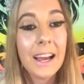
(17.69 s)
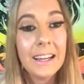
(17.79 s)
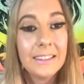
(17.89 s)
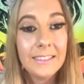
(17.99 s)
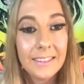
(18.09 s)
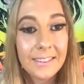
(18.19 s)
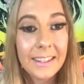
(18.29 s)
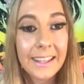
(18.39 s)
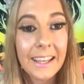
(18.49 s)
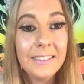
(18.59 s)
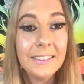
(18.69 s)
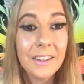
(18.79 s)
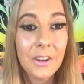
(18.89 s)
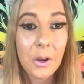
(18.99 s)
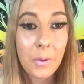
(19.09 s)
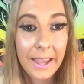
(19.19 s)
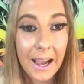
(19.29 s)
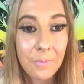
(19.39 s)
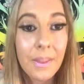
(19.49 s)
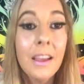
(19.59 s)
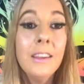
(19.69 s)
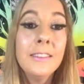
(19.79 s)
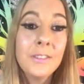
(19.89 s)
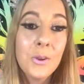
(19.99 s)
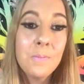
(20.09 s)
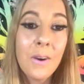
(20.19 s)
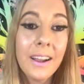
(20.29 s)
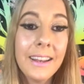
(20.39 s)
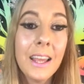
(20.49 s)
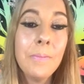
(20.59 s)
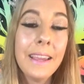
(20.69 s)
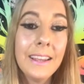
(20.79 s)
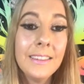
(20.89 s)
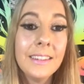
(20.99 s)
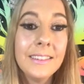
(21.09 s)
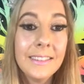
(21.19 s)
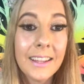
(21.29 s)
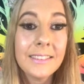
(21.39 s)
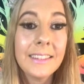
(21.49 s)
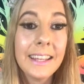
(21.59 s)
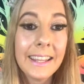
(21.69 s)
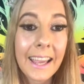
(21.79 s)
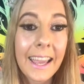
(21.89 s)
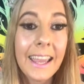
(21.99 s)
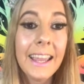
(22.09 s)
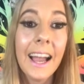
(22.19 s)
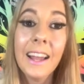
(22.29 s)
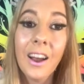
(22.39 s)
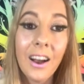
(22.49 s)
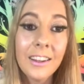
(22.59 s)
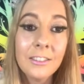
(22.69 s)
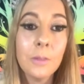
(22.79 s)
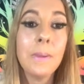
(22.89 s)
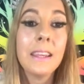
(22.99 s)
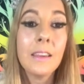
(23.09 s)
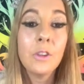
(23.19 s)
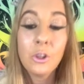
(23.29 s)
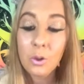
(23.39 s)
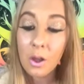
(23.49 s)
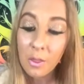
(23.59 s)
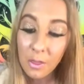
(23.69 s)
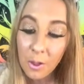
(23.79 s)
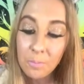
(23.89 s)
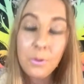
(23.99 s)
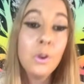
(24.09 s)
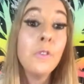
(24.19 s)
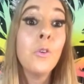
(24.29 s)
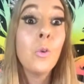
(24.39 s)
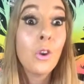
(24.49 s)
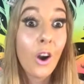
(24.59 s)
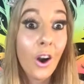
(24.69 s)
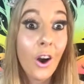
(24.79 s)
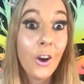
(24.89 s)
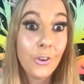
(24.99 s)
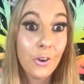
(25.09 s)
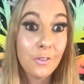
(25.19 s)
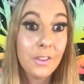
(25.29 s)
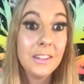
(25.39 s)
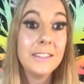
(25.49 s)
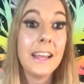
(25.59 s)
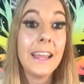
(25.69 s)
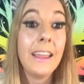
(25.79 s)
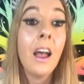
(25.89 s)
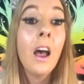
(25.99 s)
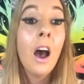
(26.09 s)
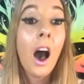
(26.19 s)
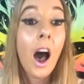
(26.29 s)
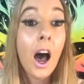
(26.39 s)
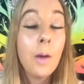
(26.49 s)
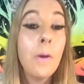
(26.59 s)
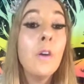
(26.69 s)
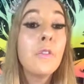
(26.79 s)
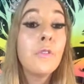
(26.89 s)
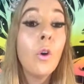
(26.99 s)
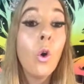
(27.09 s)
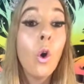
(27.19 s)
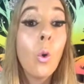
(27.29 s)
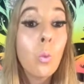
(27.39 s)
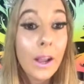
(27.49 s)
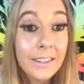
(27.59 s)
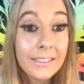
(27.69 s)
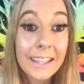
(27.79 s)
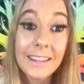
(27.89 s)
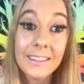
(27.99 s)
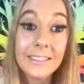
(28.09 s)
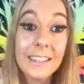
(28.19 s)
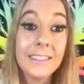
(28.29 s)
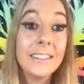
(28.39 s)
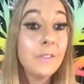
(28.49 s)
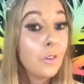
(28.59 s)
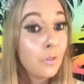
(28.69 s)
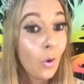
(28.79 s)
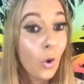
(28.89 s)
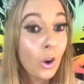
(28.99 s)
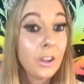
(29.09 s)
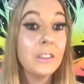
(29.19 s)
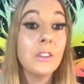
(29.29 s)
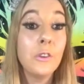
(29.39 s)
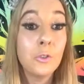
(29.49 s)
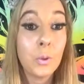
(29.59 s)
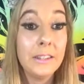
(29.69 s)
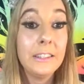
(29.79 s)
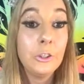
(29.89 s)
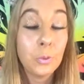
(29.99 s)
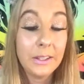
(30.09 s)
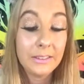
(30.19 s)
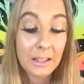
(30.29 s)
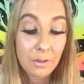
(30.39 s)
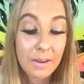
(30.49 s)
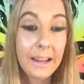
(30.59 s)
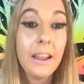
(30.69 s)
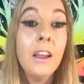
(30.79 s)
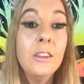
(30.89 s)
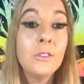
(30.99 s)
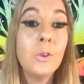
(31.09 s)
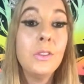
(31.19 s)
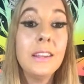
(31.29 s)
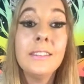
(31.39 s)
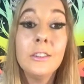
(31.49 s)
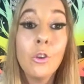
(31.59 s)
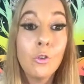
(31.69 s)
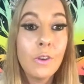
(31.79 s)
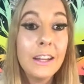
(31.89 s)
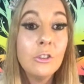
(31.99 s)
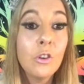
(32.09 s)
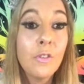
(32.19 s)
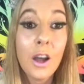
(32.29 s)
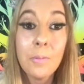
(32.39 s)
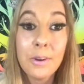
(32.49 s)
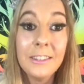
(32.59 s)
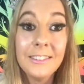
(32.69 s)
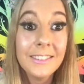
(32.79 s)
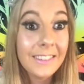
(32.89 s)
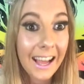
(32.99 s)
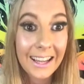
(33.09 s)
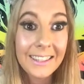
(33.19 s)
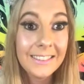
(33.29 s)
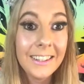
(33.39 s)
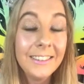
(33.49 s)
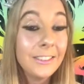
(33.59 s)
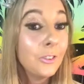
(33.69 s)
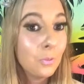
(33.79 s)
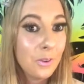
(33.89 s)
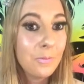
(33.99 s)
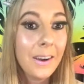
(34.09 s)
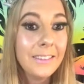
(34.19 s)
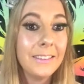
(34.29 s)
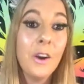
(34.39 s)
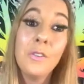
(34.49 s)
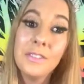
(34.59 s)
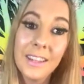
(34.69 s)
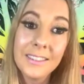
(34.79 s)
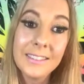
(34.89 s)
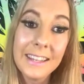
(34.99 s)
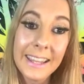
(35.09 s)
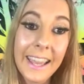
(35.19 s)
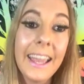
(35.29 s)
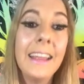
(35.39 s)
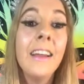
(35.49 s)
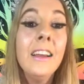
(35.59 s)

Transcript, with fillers: And just in case you don't know who I am, so my name is Destiny K, and I shall be giving you the beautiful card of the day um, for Wednesday, the 16th of August of 2023. So this is Raise Your Vibrations and Intentions with myself, Destiny K.